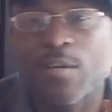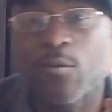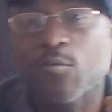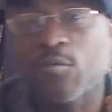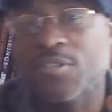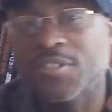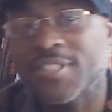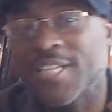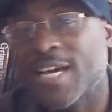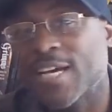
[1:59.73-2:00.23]
it
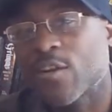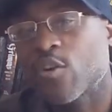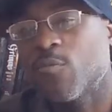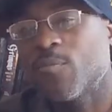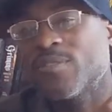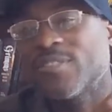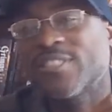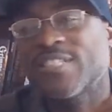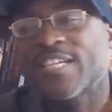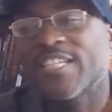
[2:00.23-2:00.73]
was not
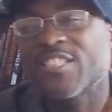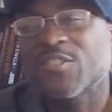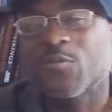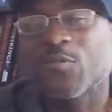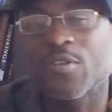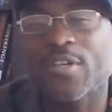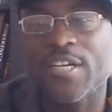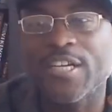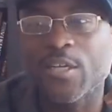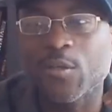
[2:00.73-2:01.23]

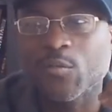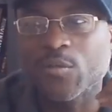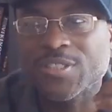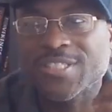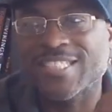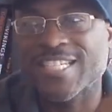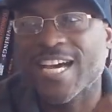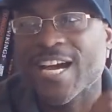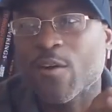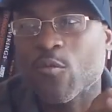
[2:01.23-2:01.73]
homosexual and it was
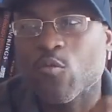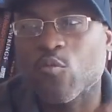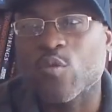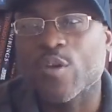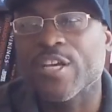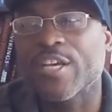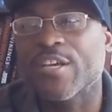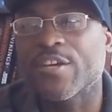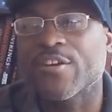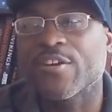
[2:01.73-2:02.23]
not
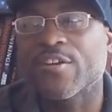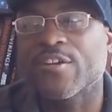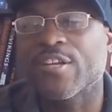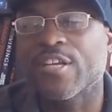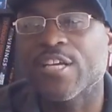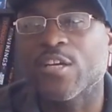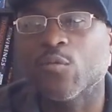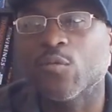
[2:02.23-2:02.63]
weird. It